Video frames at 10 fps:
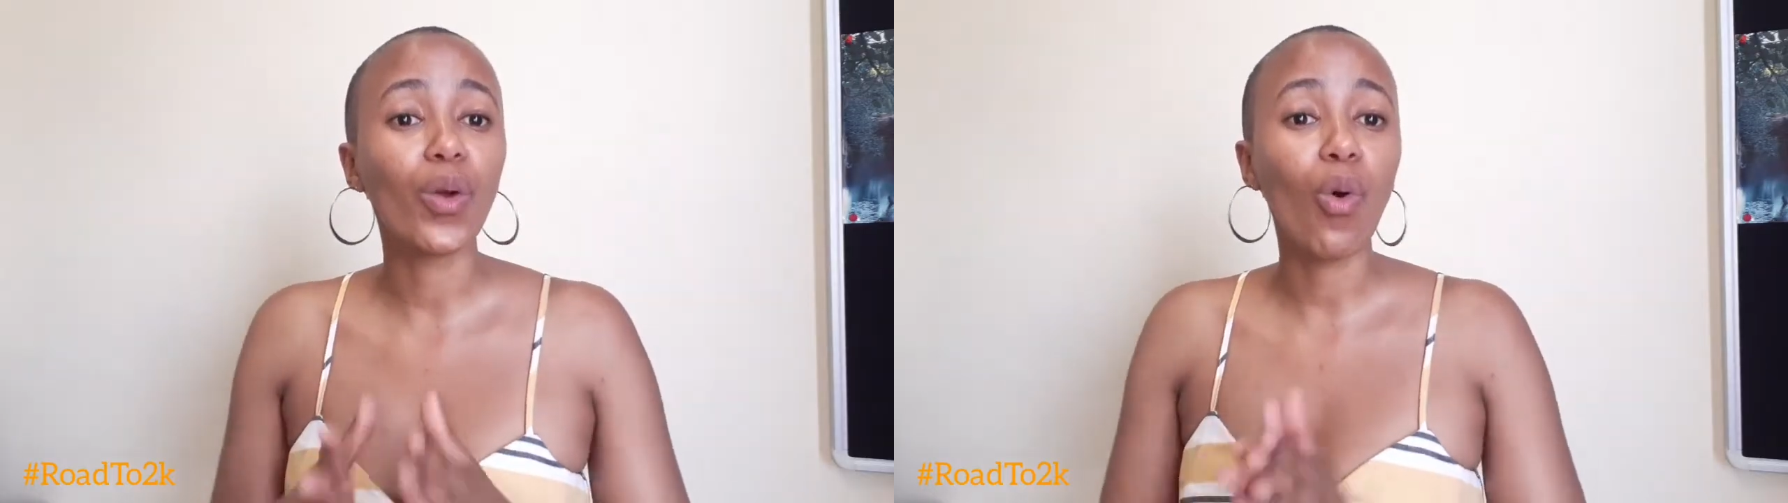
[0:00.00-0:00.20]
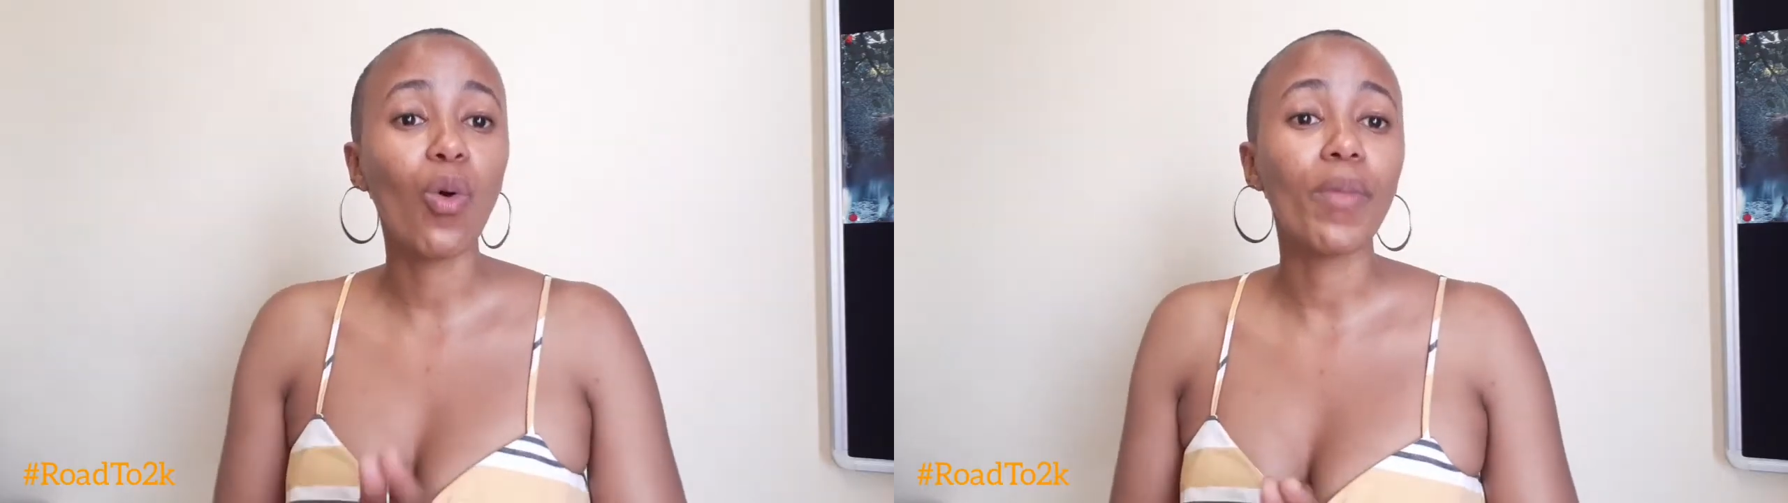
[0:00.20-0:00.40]

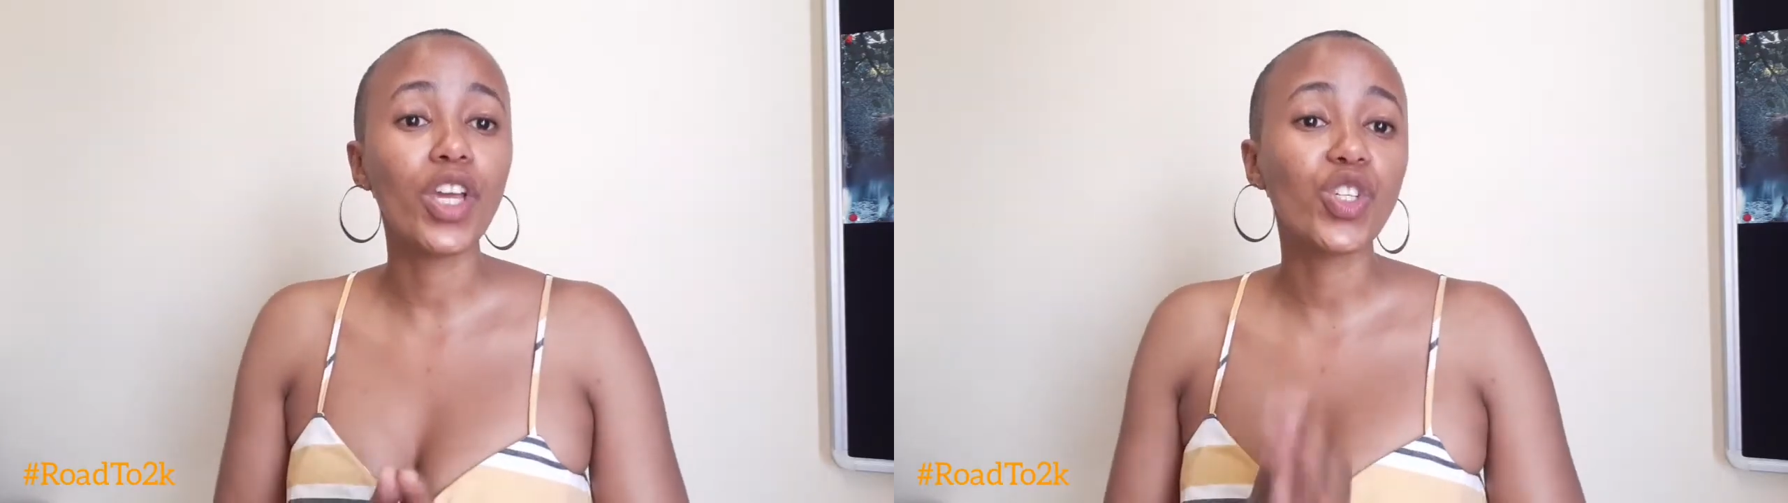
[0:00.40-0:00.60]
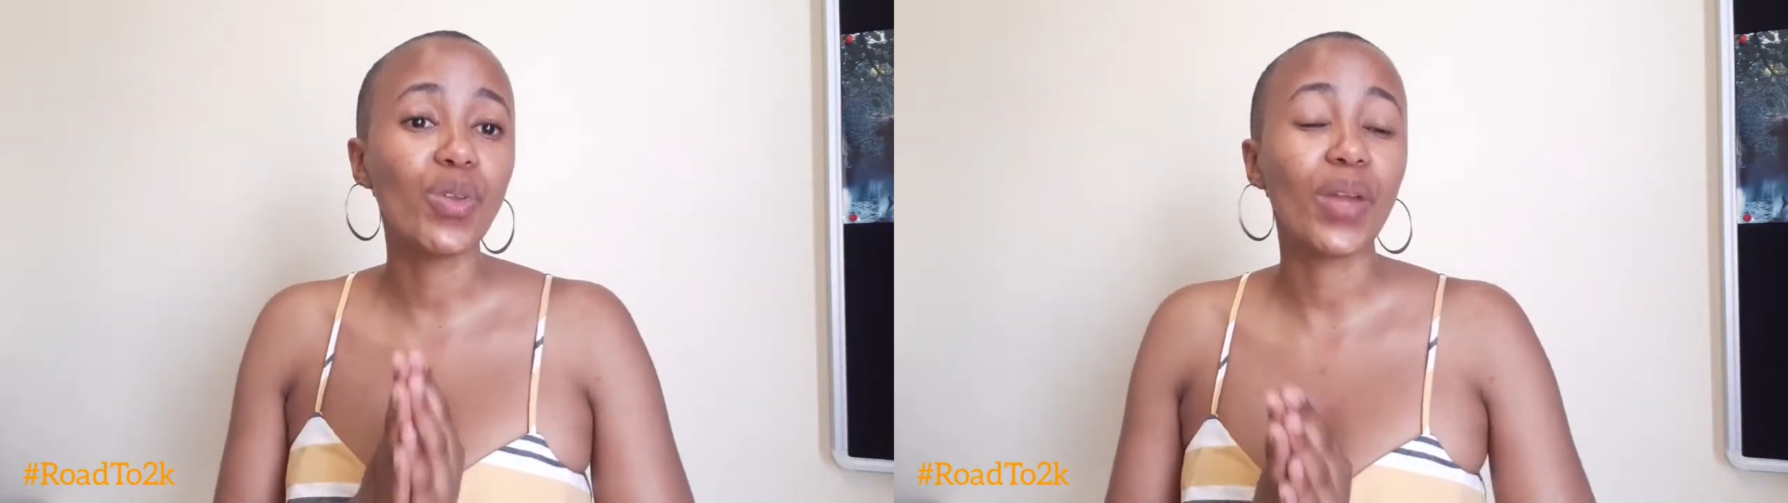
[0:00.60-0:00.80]
all make
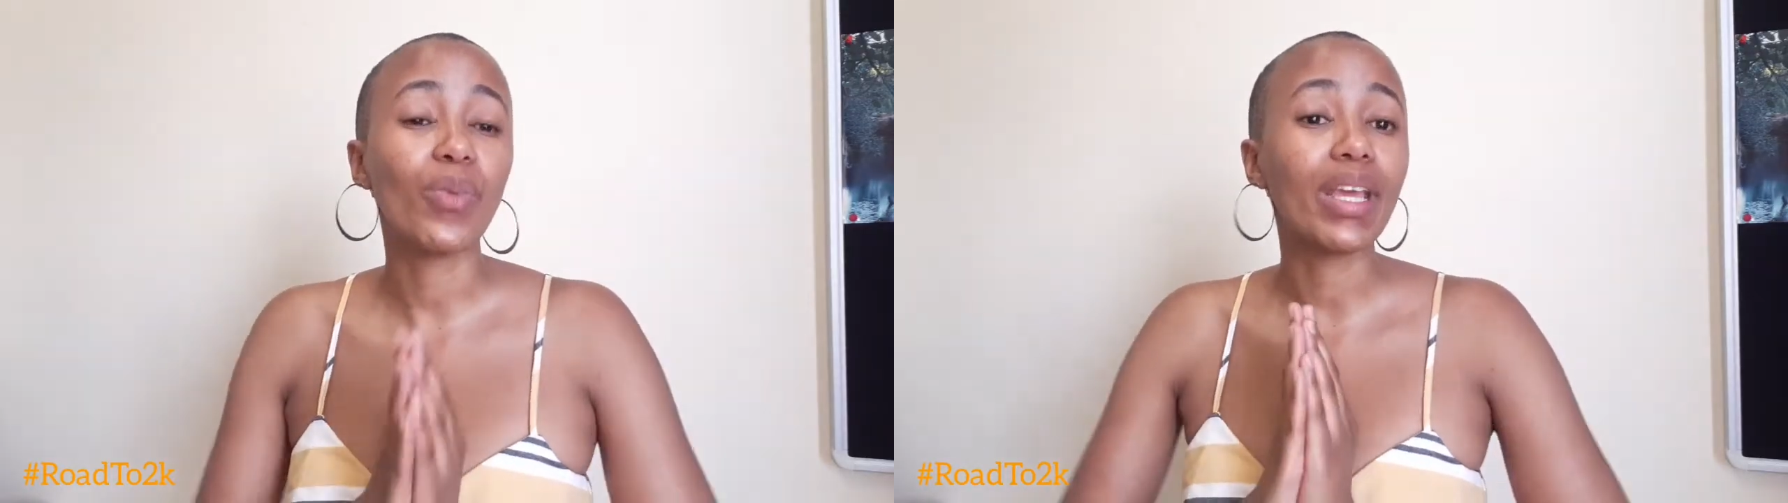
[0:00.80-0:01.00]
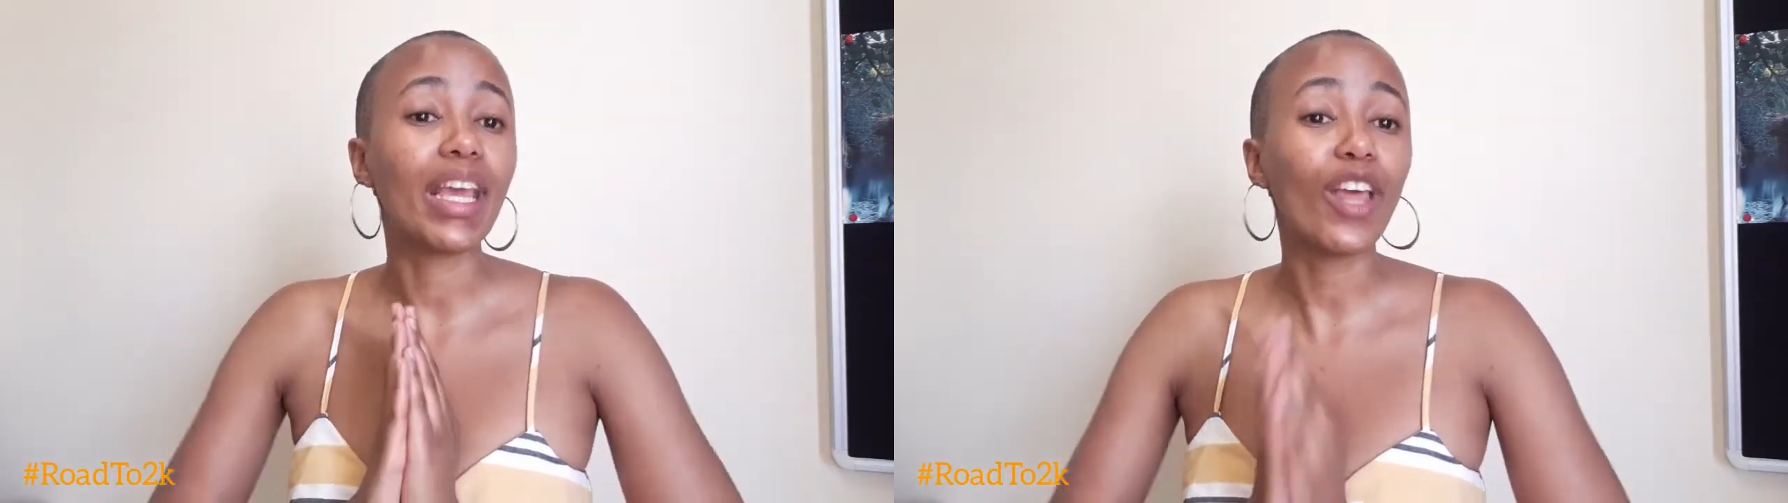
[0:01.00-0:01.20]
sure that
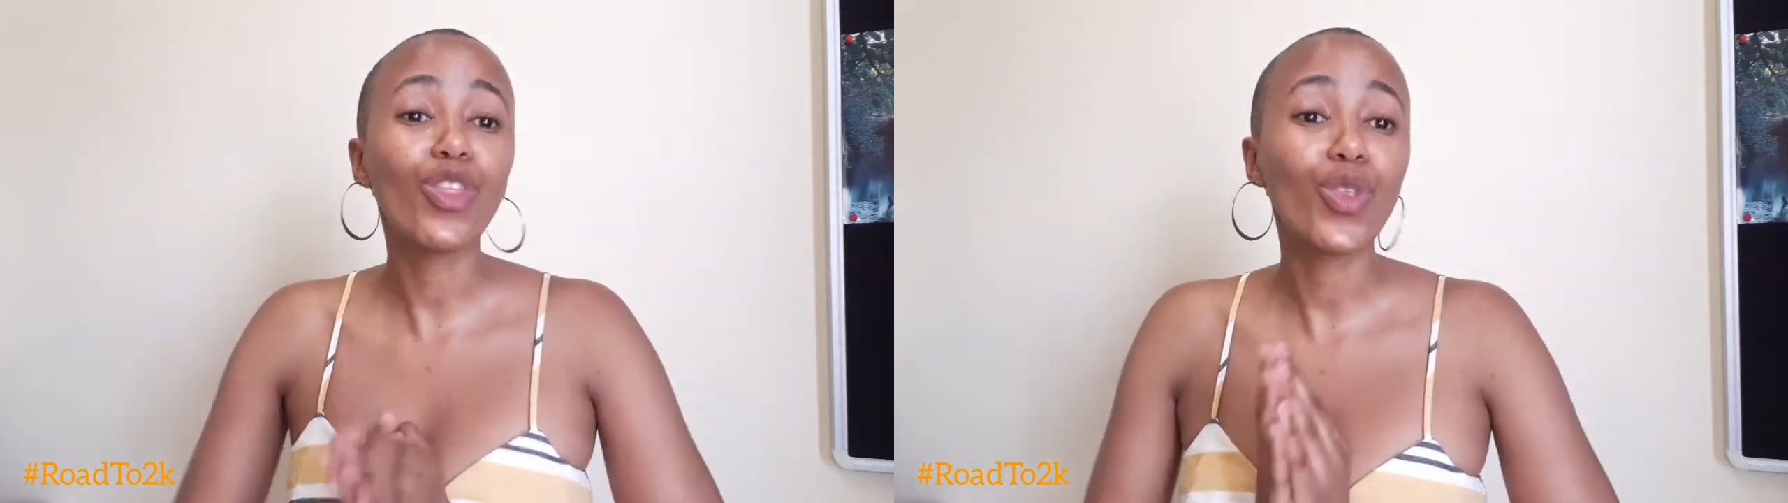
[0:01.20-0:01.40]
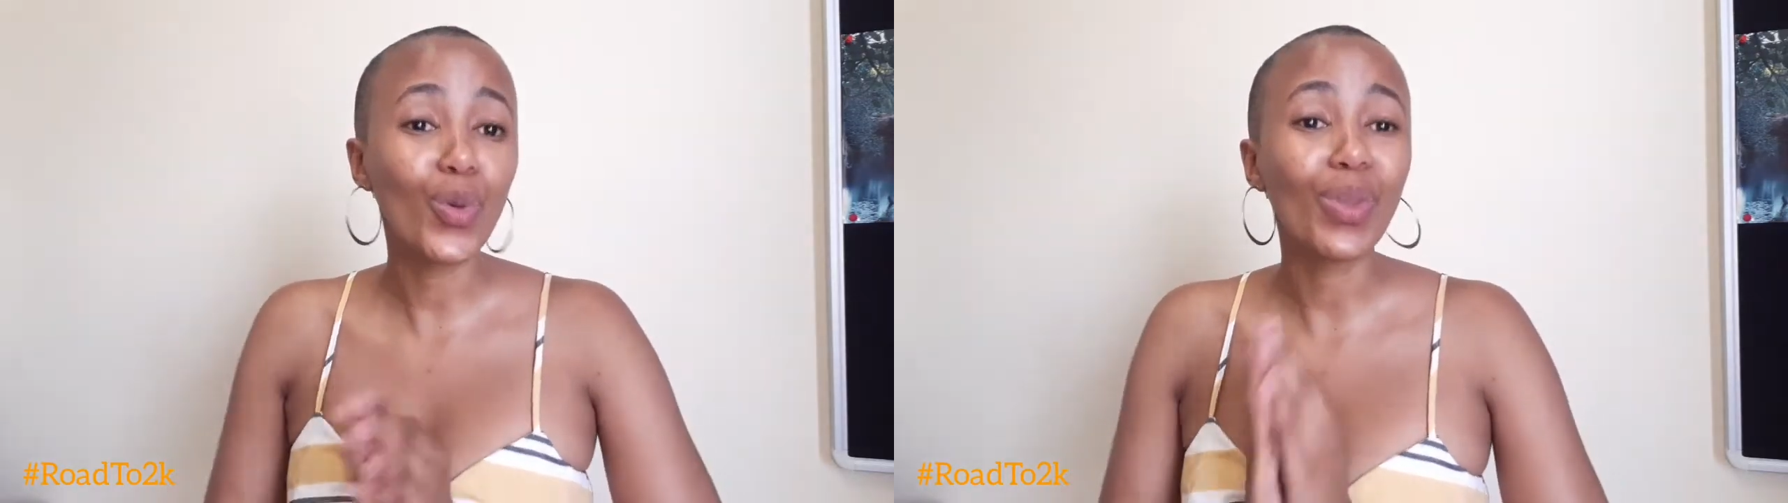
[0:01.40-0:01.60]
we
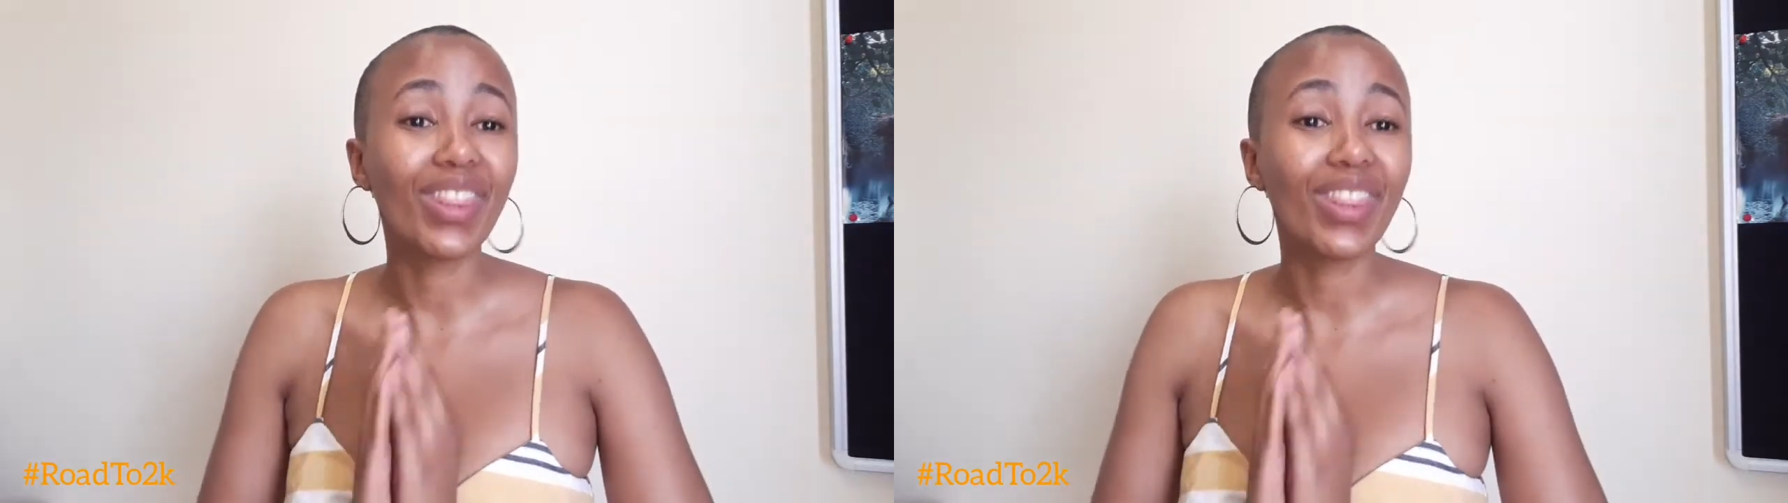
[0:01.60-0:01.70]
get through